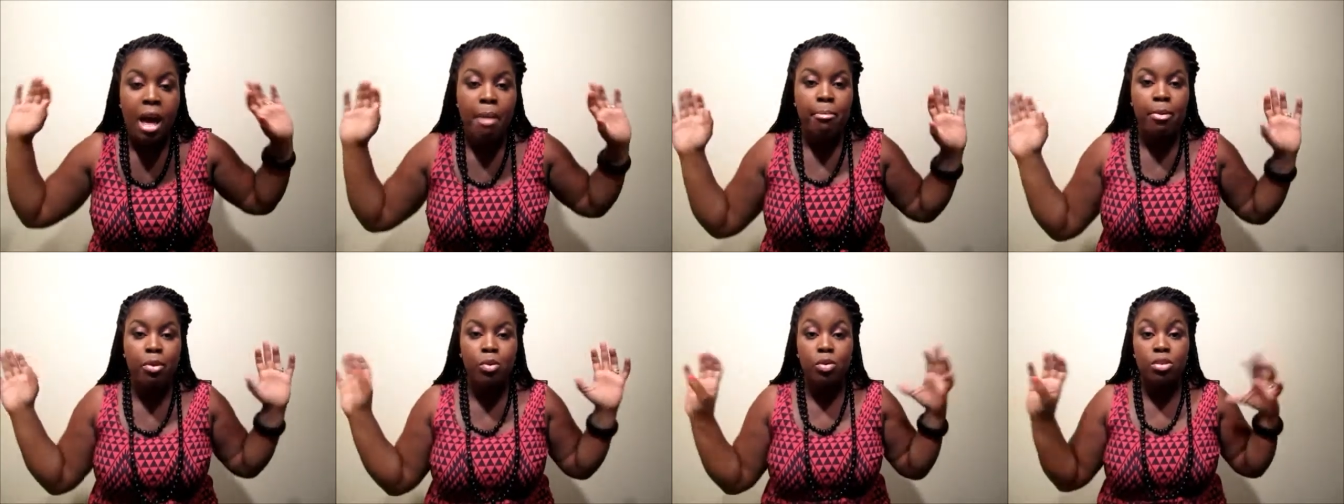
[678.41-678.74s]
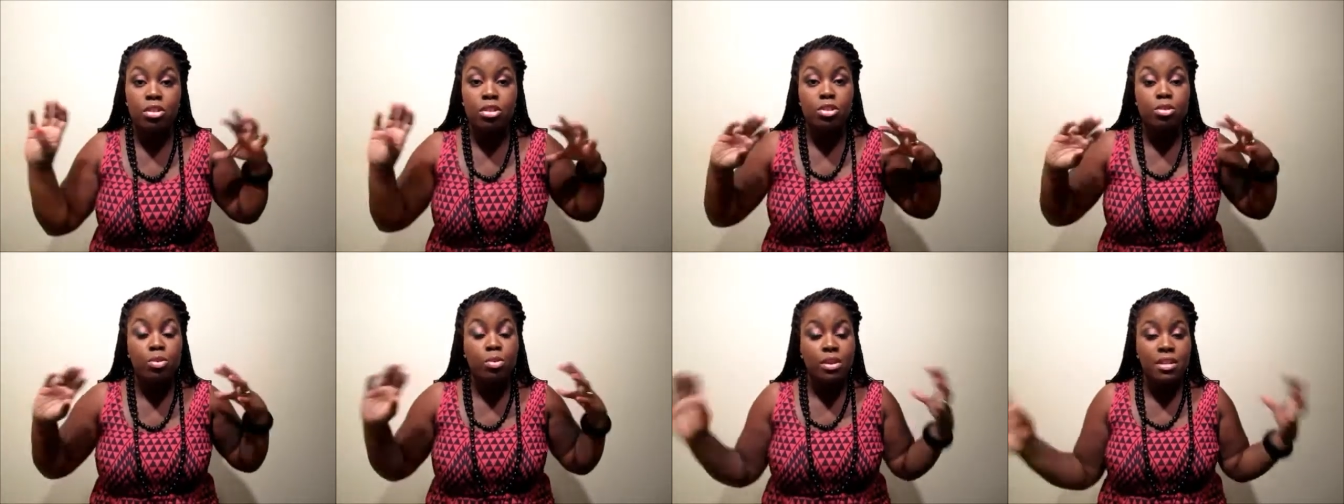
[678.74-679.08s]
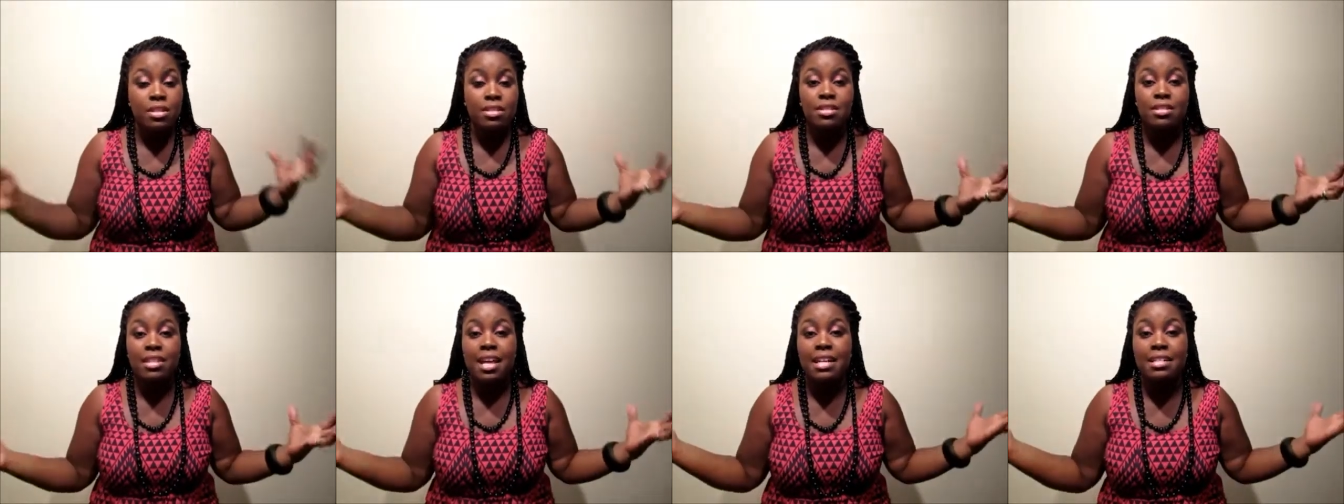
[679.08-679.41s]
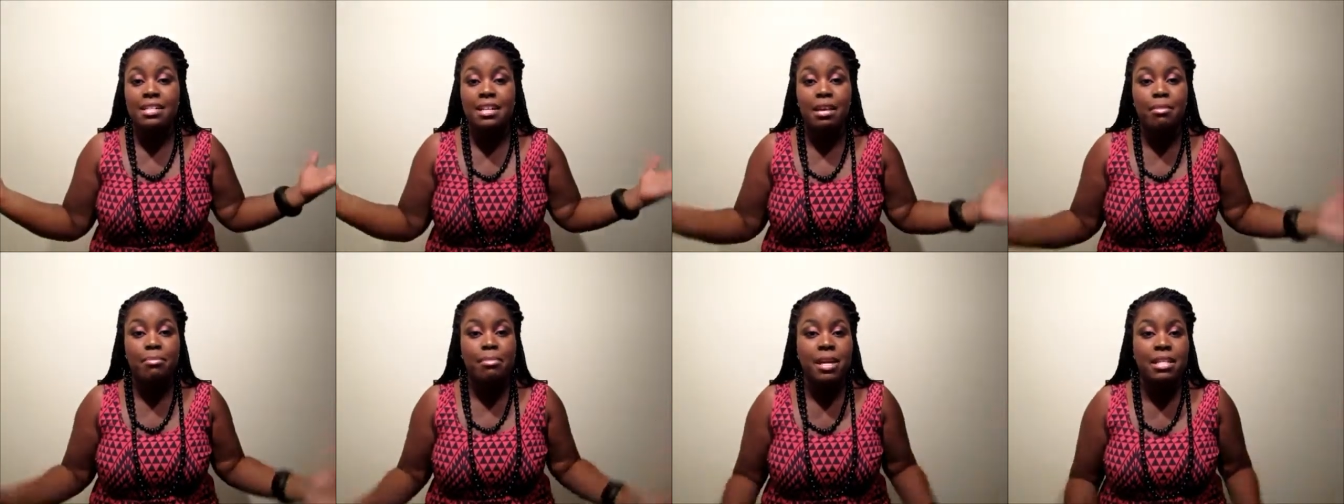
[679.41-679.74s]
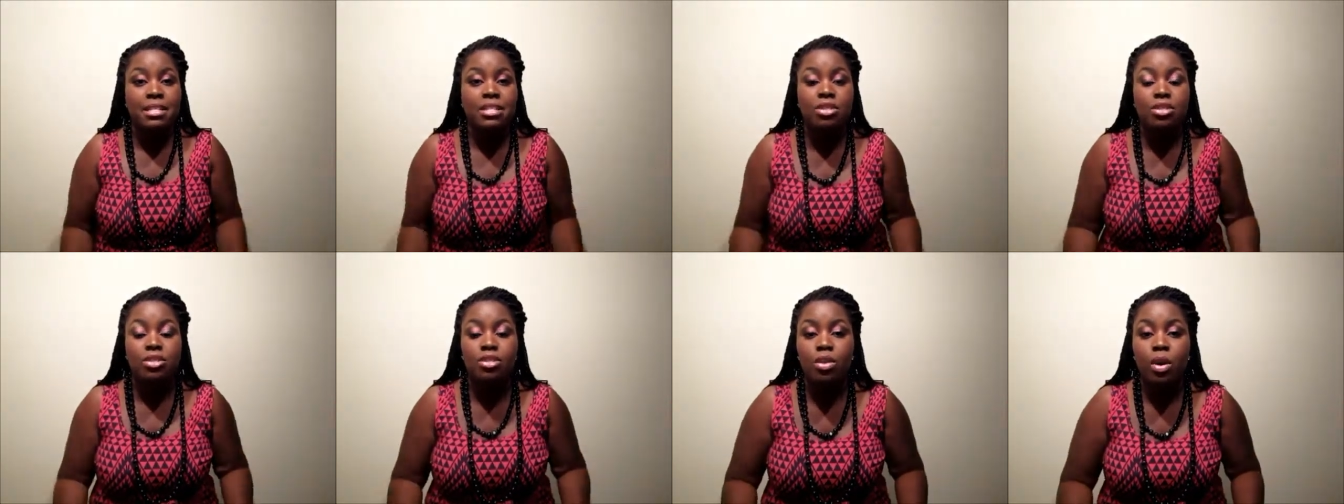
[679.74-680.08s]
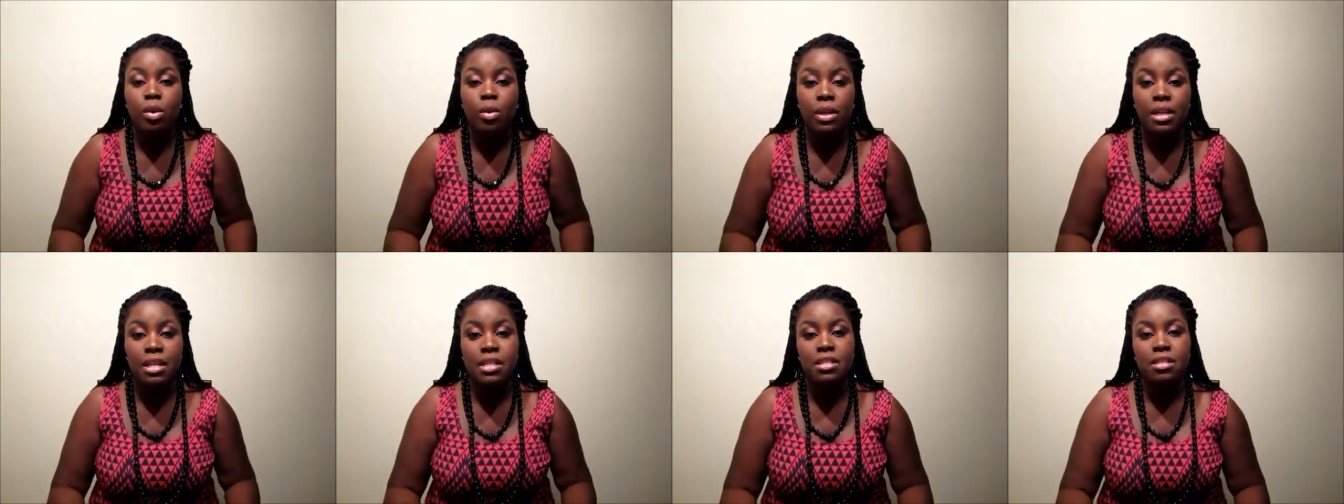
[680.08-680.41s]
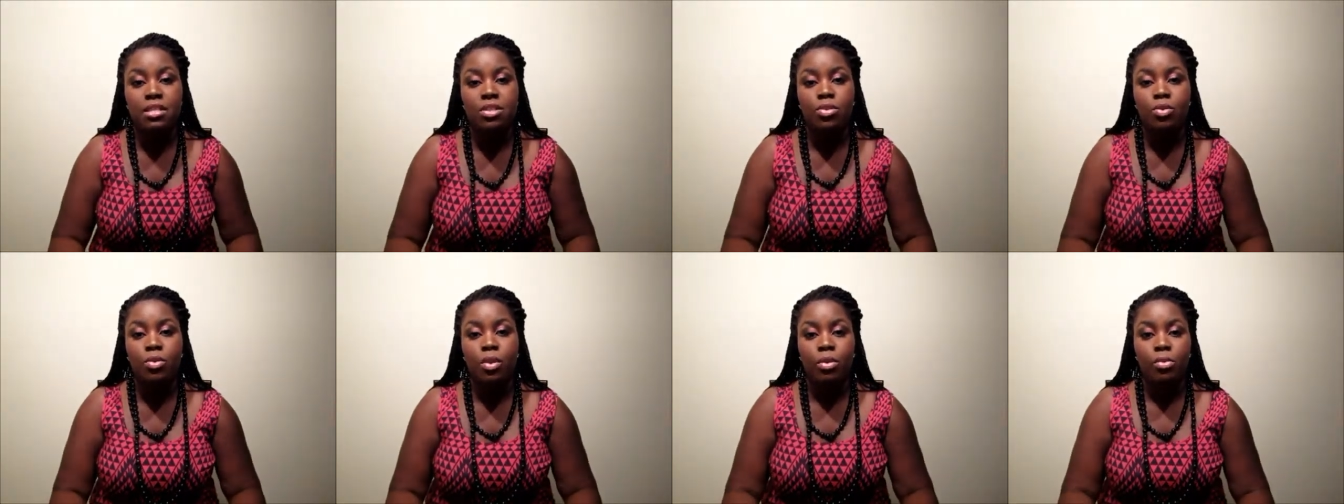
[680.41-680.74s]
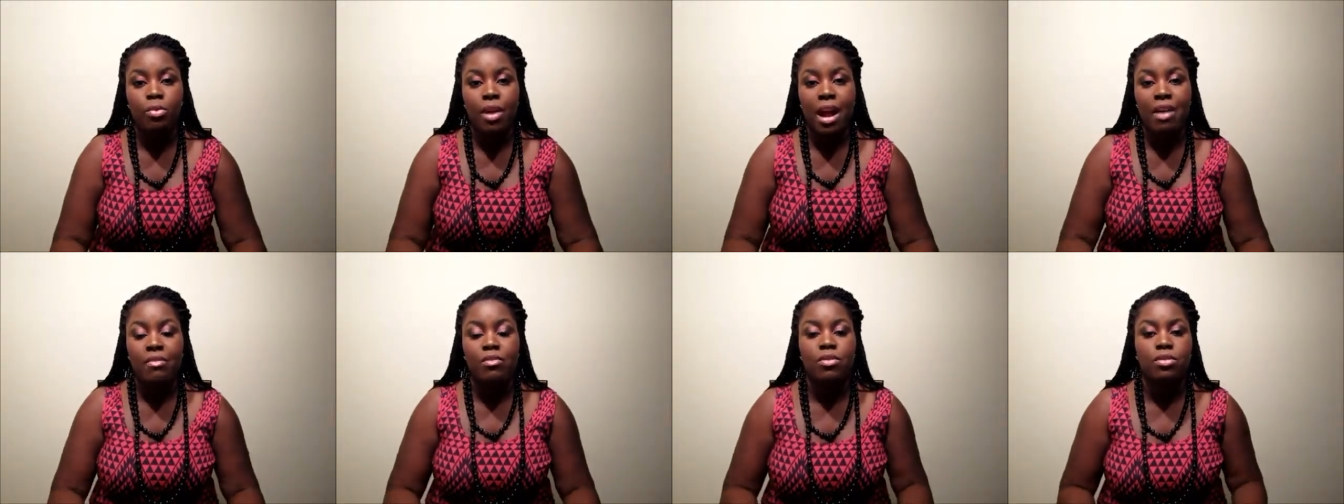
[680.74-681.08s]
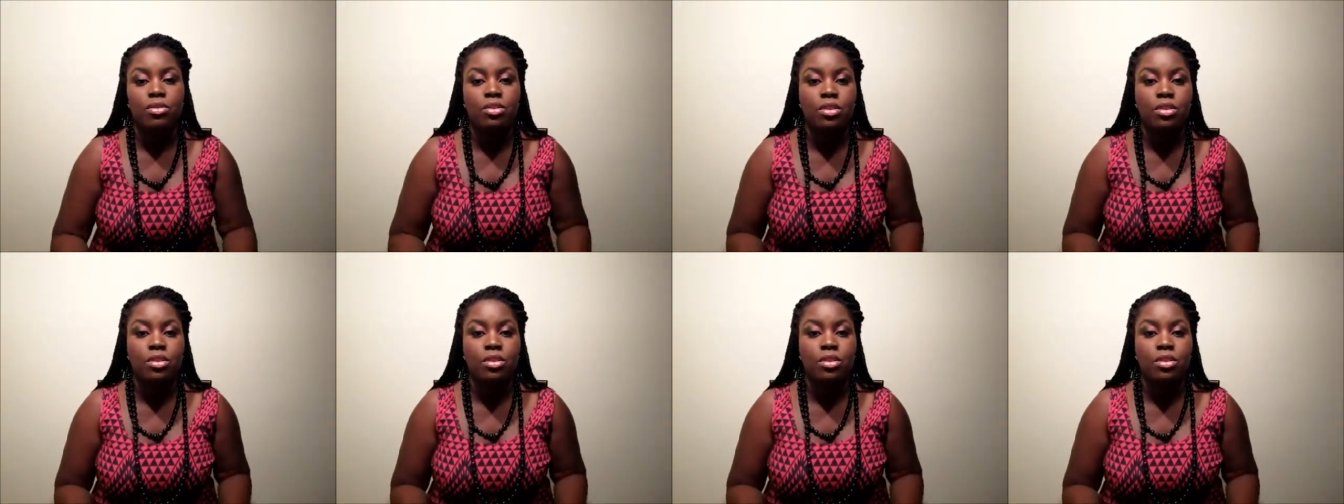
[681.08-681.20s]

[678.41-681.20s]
but with twists, that it makes it so easy to unravel.